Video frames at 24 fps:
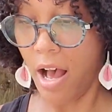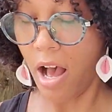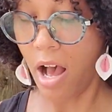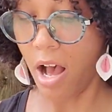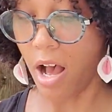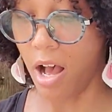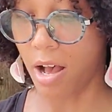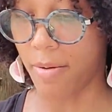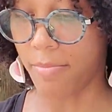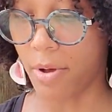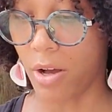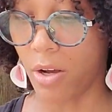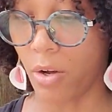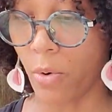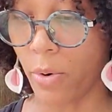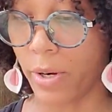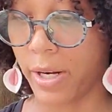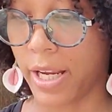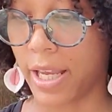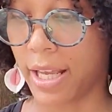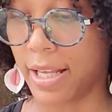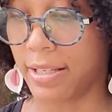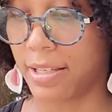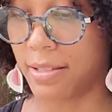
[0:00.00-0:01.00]

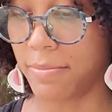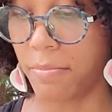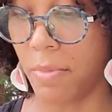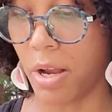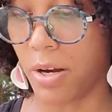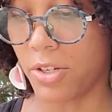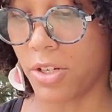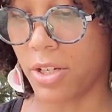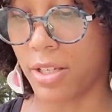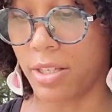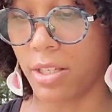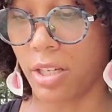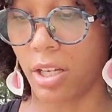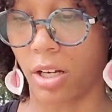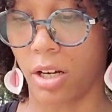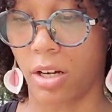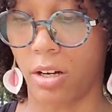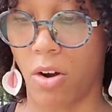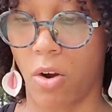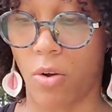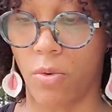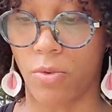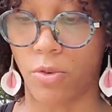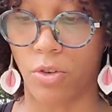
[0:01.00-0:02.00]
Aquarius marches to
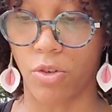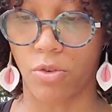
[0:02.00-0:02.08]
her own